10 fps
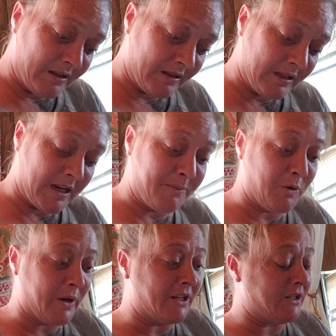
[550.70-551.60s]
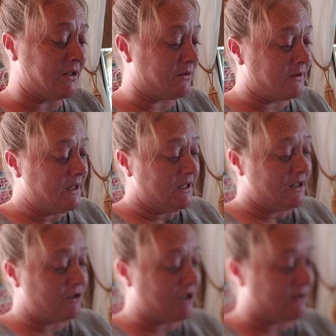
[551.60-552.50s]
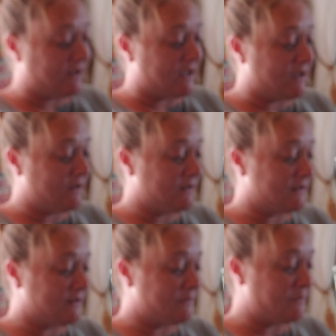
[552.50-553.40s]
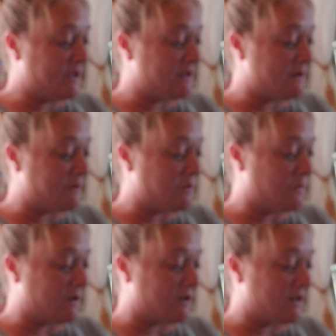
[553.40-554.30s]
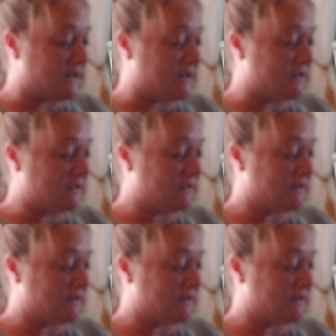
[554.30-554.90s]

Then I'm going to gently peel up a corner here.